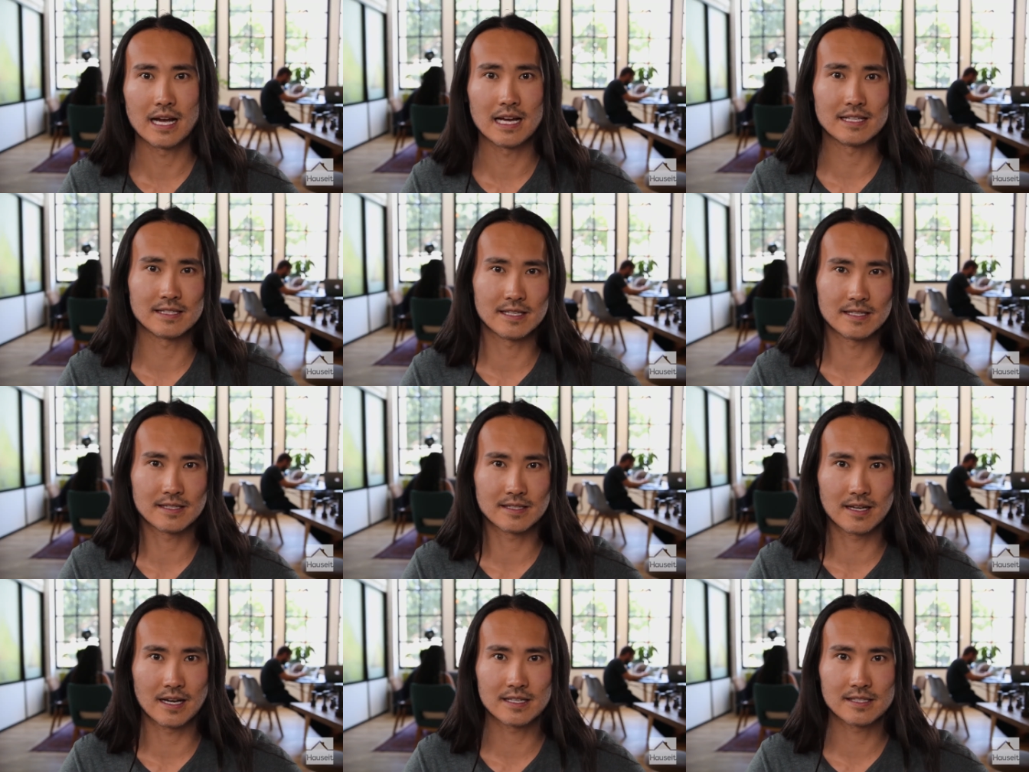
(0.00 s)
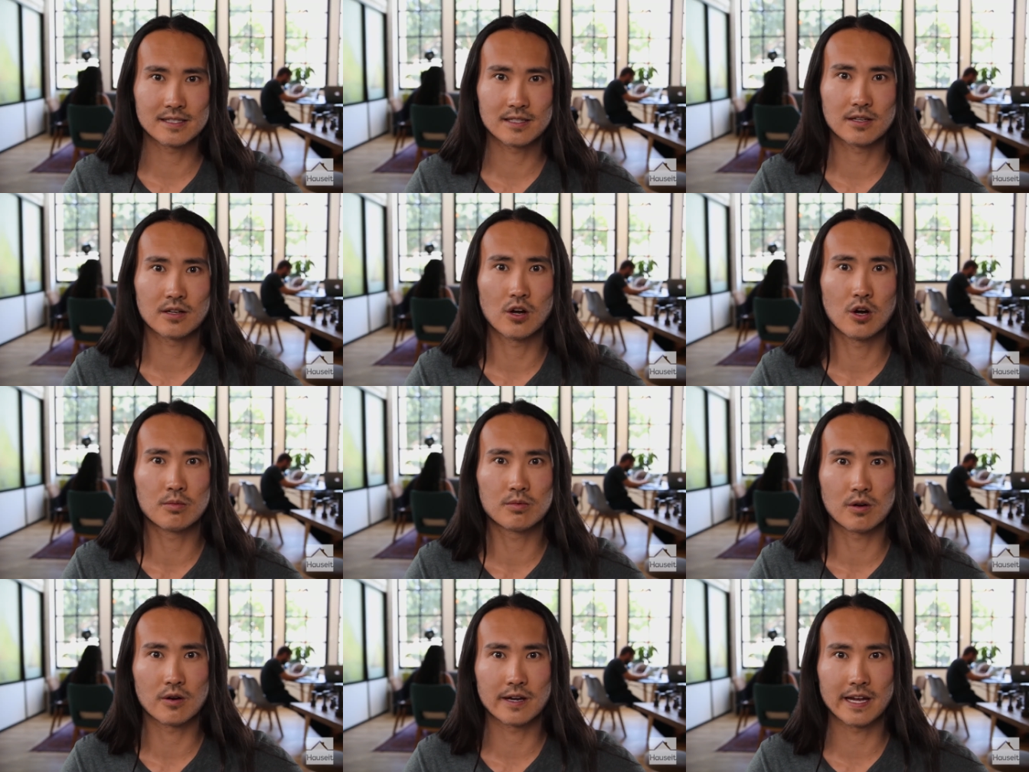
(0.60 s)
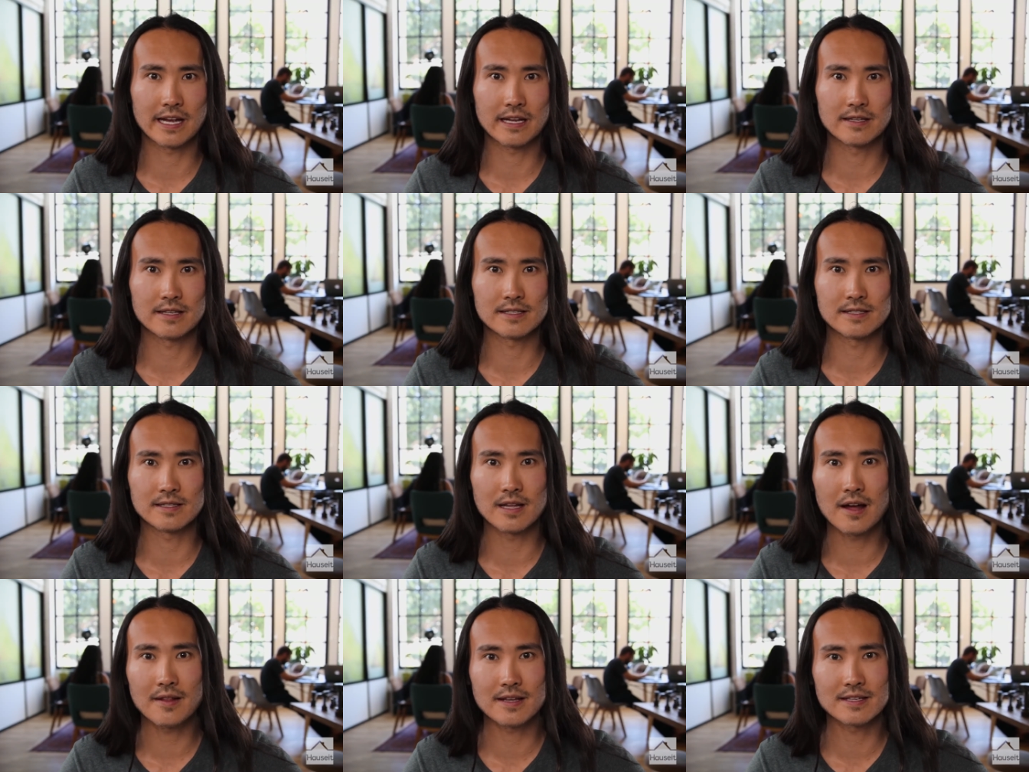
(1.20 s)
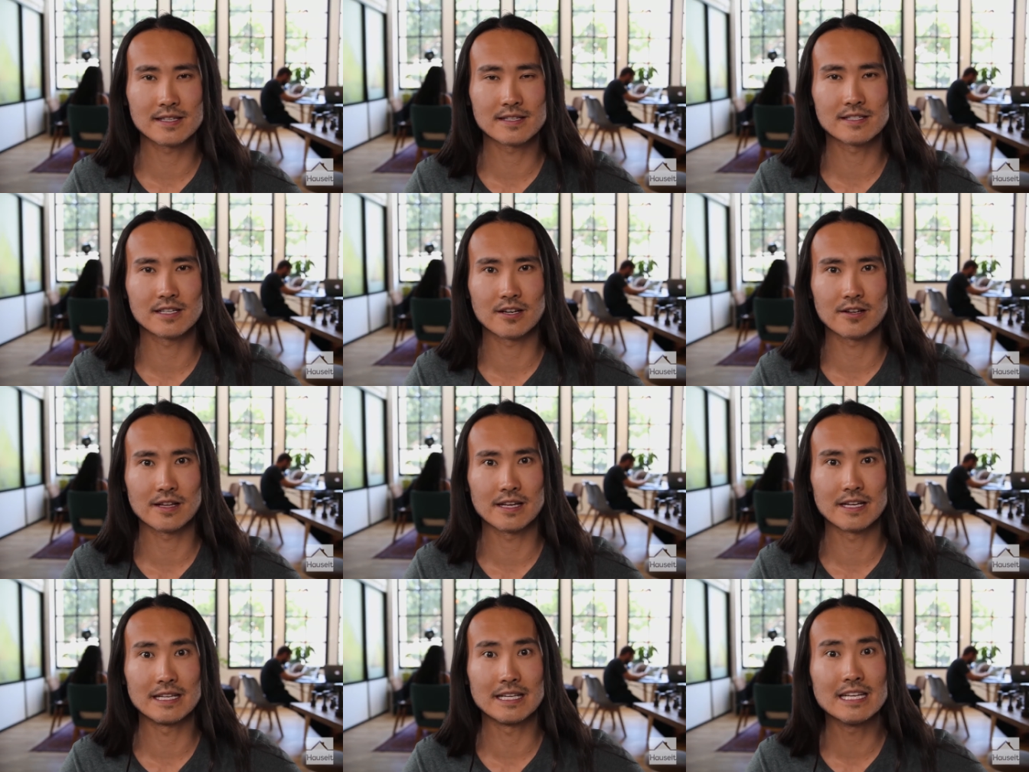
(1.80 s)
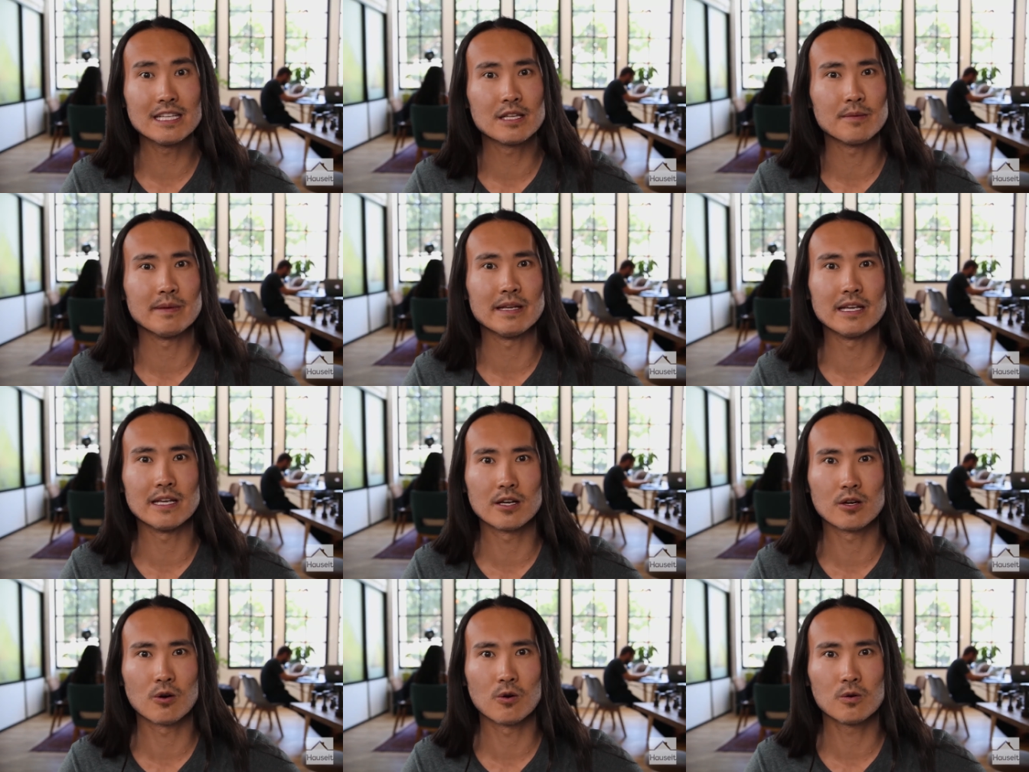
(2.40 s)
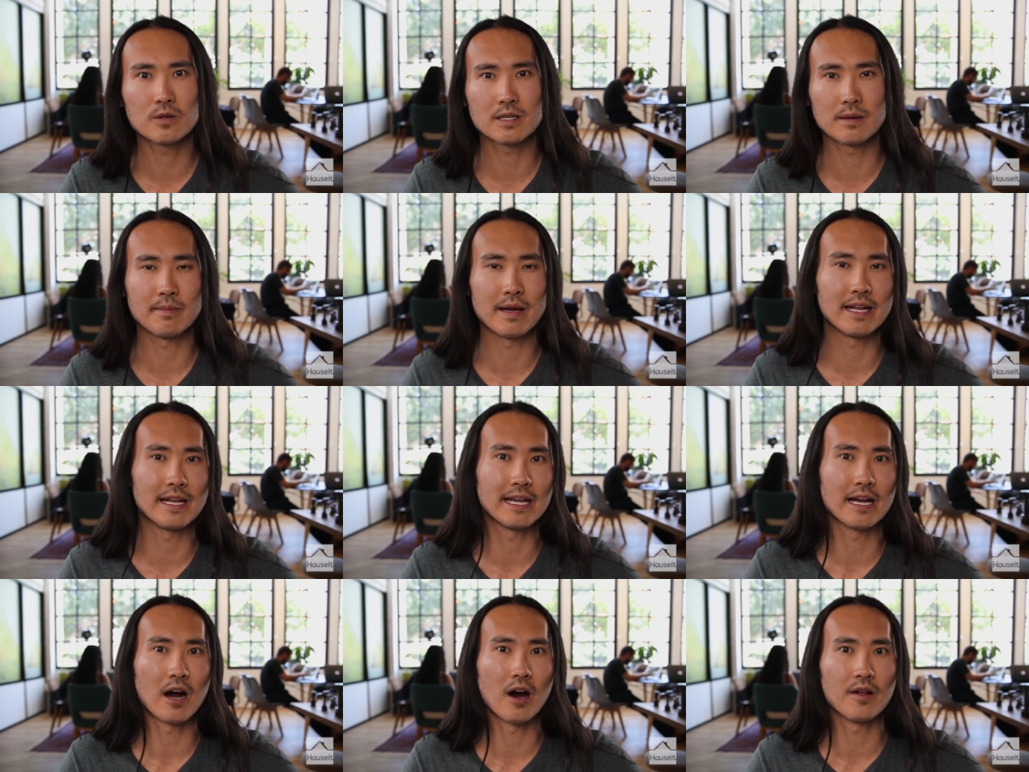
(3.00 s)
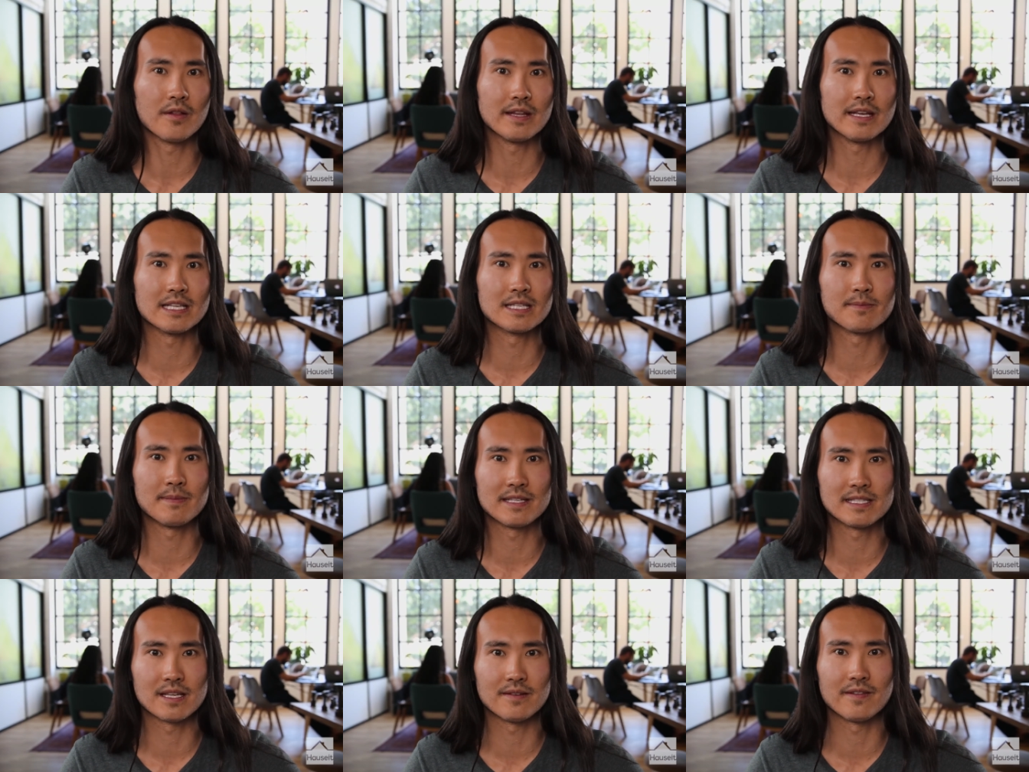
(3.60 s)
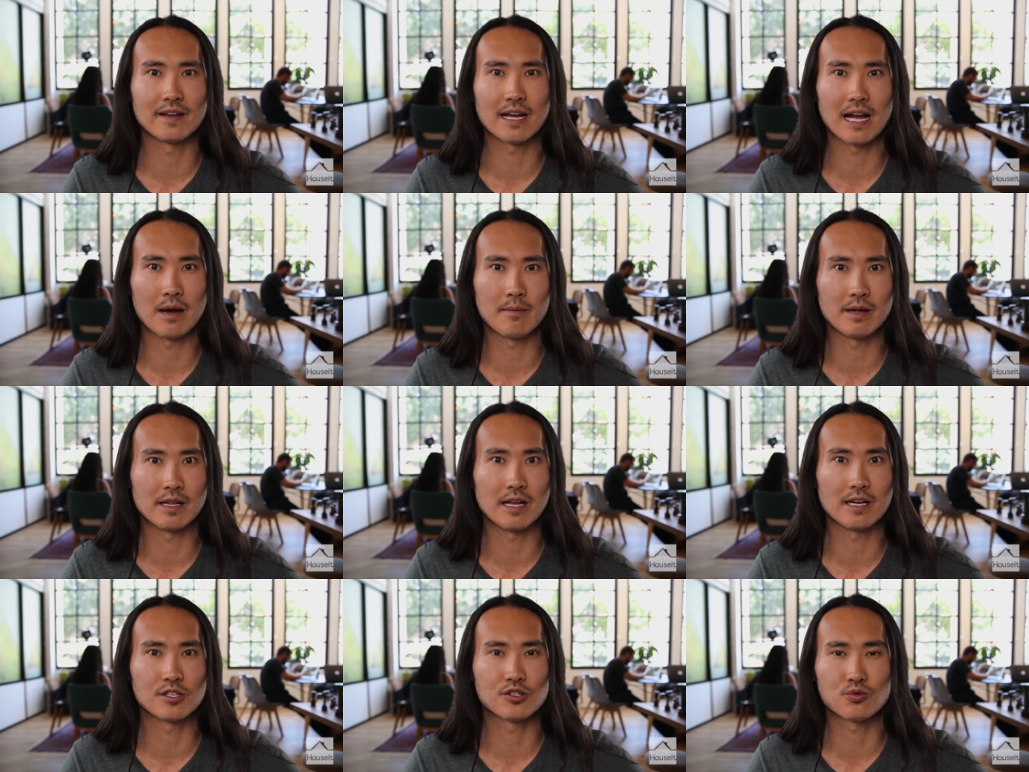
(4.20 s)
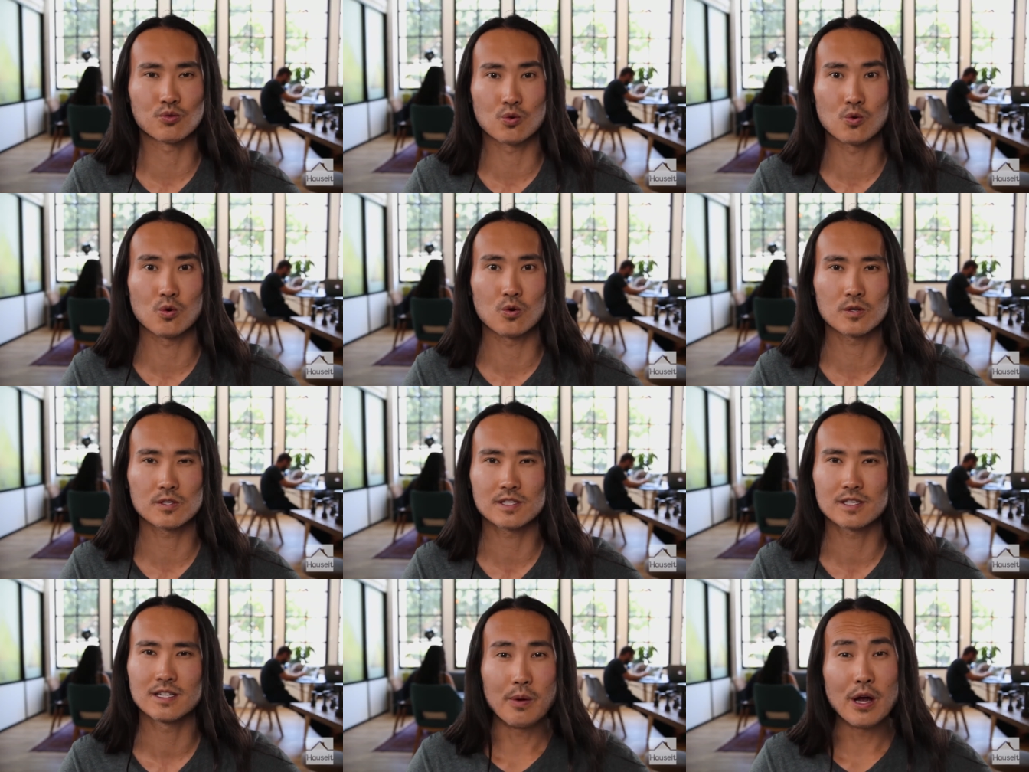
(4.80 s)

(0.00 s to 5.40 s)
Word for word: As discussed, co-broking does not necessarily need to be equal depending on the specific MLS rules.